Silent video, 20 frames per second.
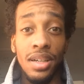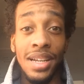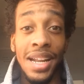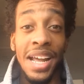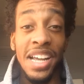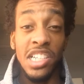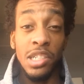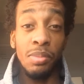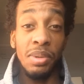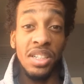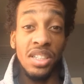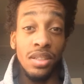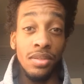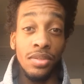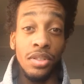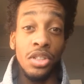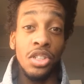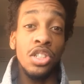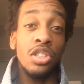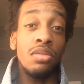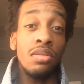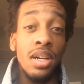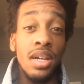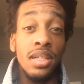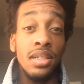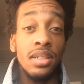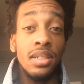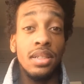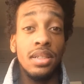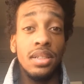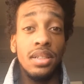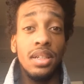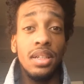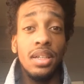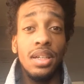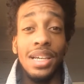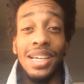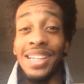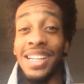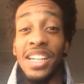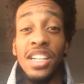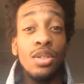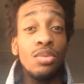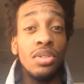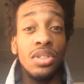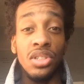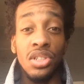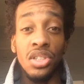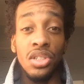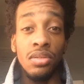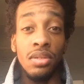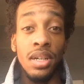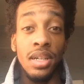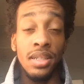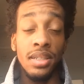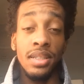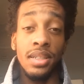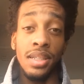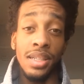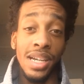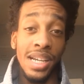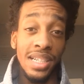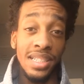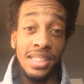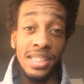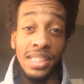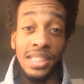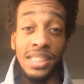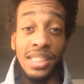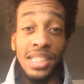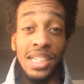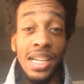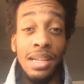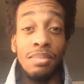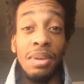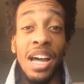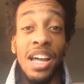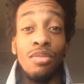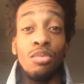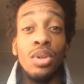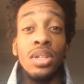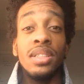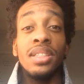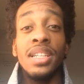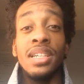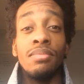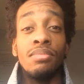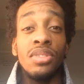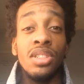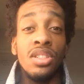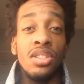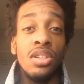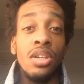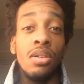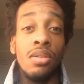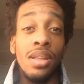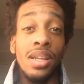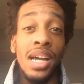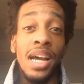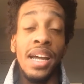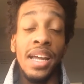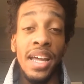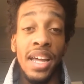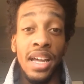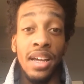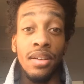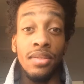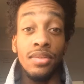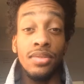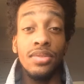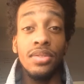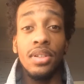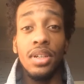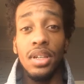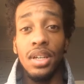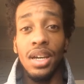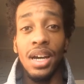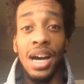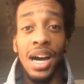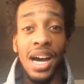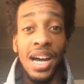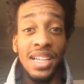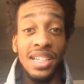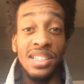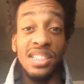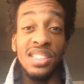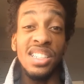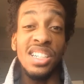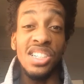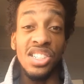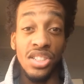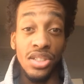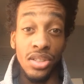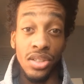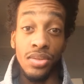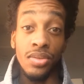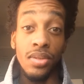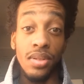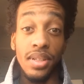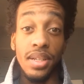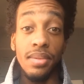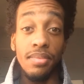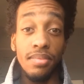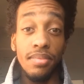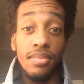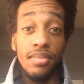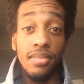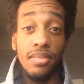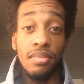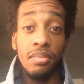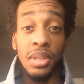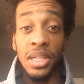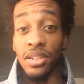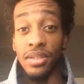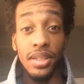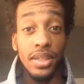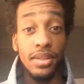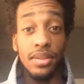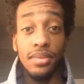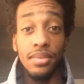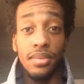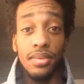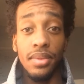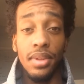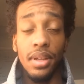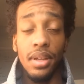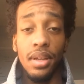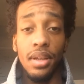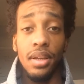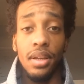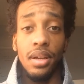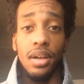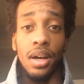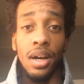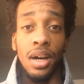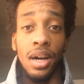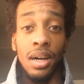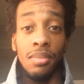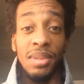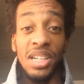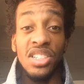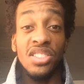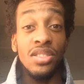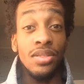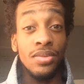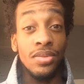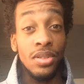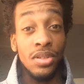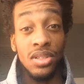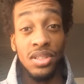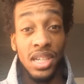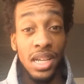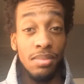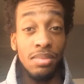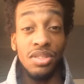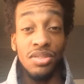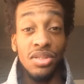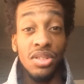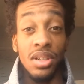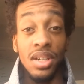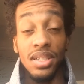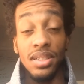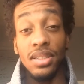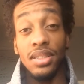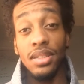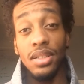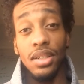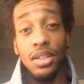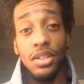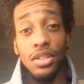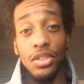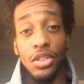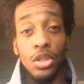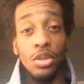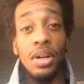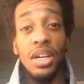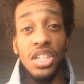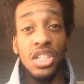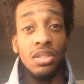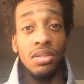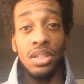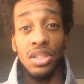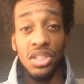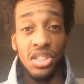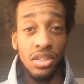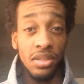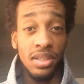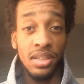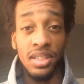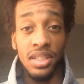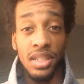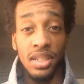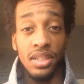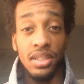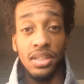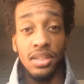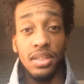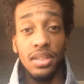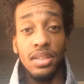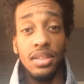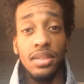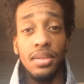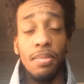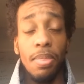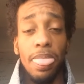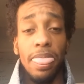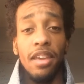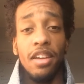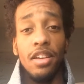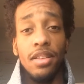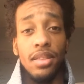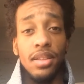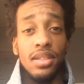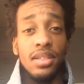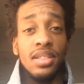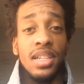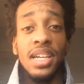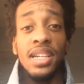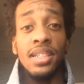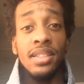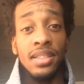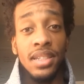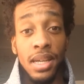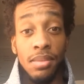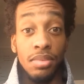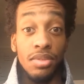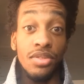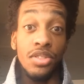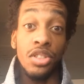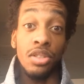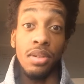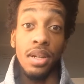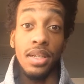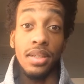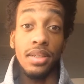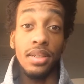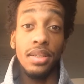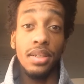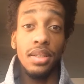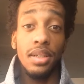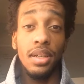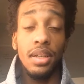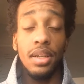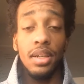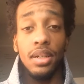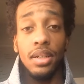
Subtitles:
an aspect of your trust and anyone's trust that I seek to gain. I want them to know that I have high intentions for them, period. That's the first type of trust. Do I trust your intentions? The second type of trust